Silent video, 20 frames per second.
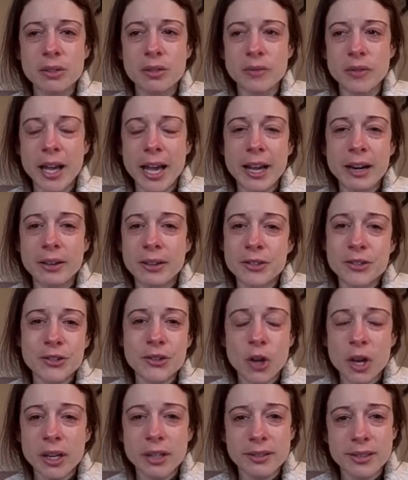I
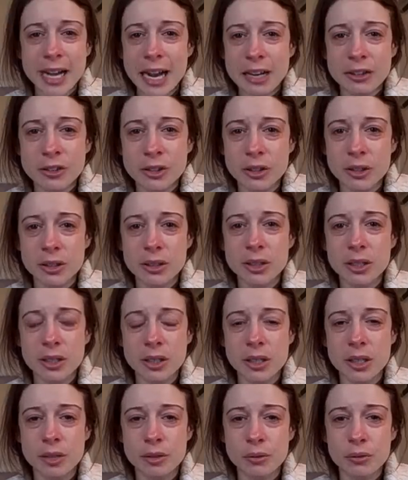sought a doctor,
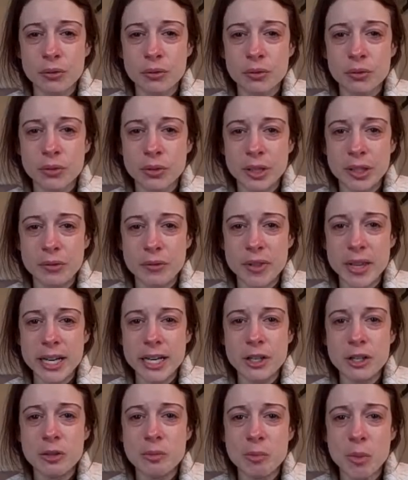if
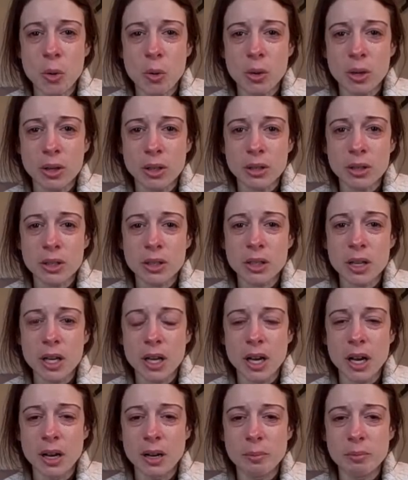they knew more,
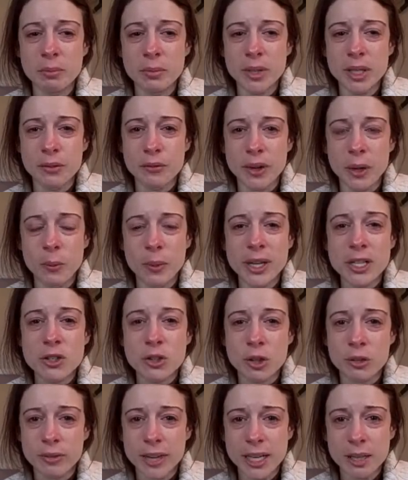if I went to
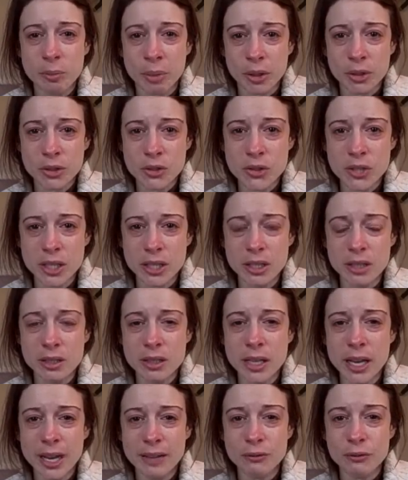the right person
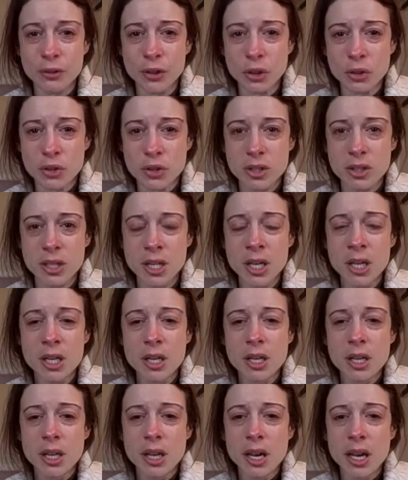at first.
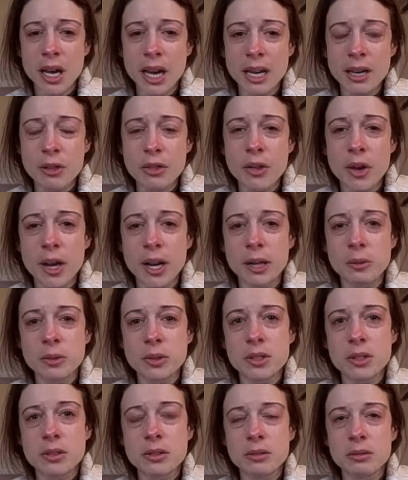I thought I
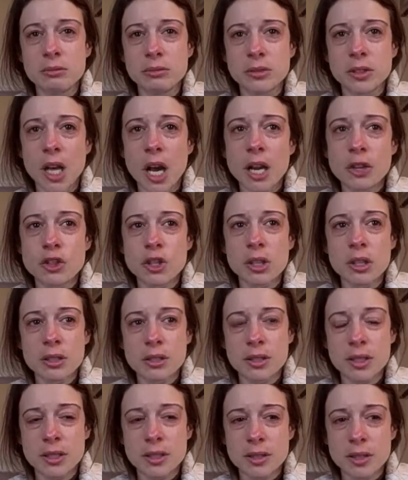was dodging the
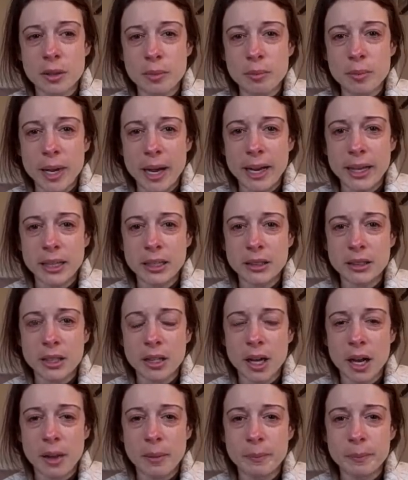system by
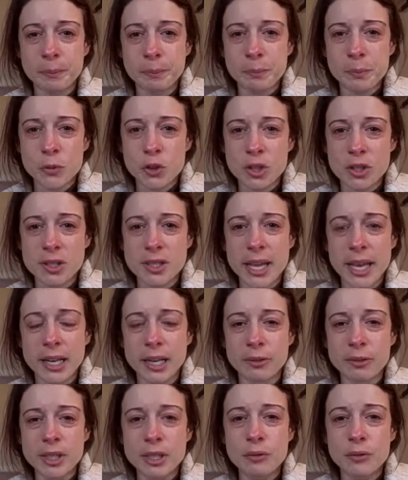just
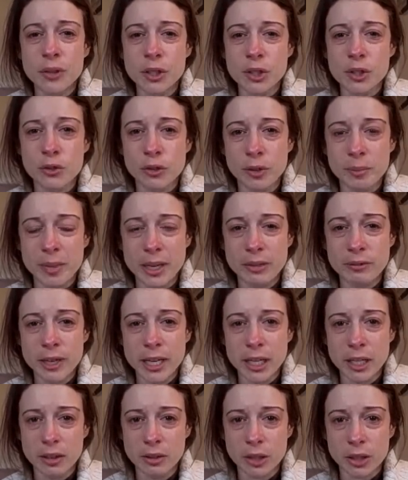getting refills from my
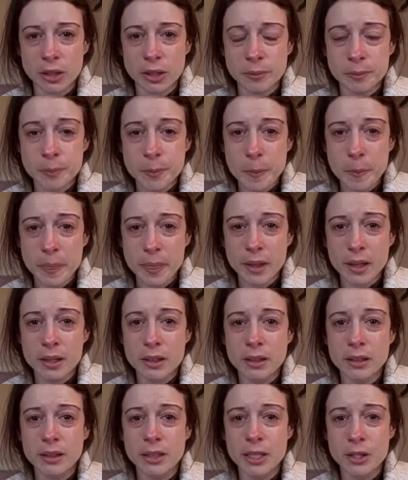regular
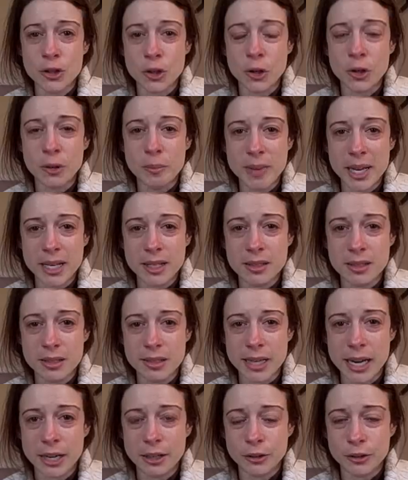internal medicine
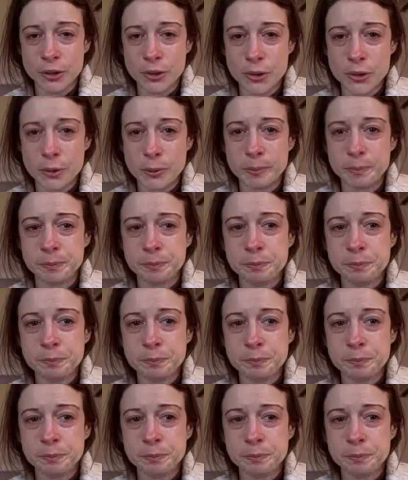doctors.